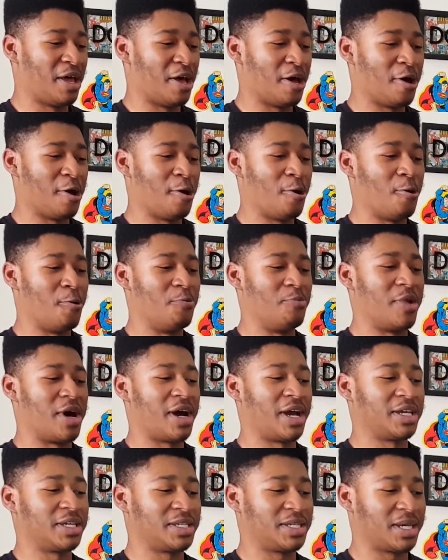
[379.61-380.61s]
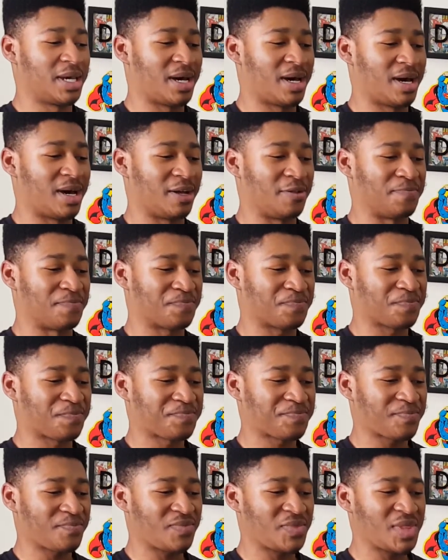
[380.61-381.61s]
oh my god.
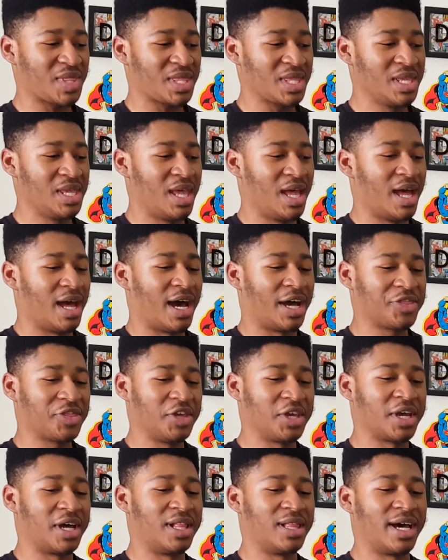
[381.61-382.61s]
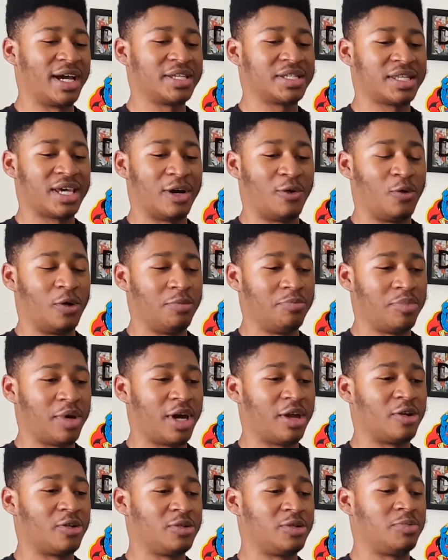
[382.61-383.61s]
I think I like that one
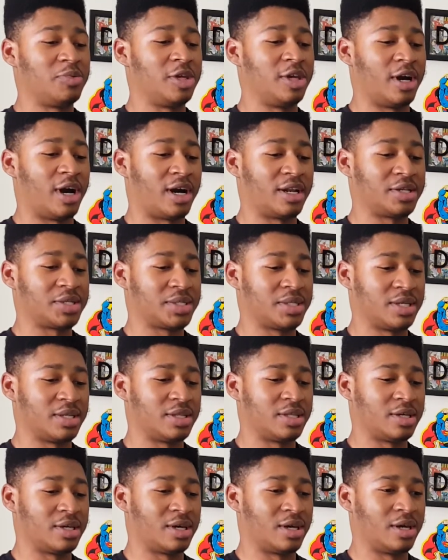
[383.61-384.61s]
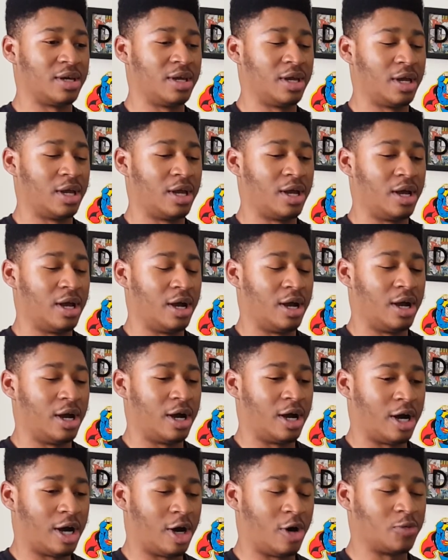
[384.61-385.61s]
better, to be honest, than the
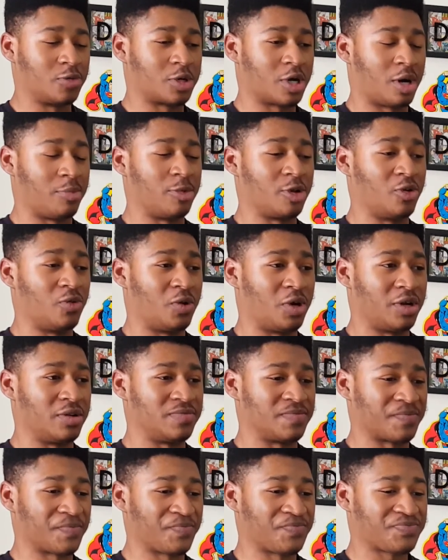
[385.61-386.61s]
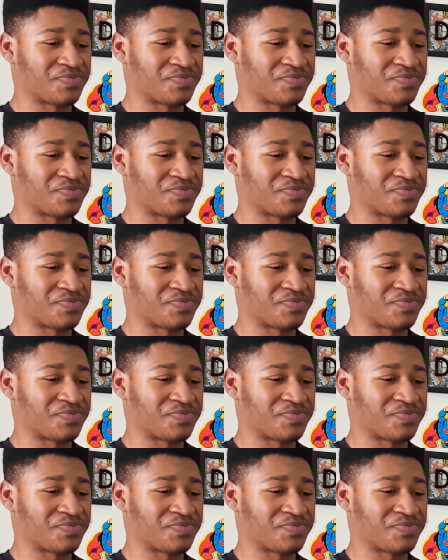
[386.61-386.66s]
Homecoming one.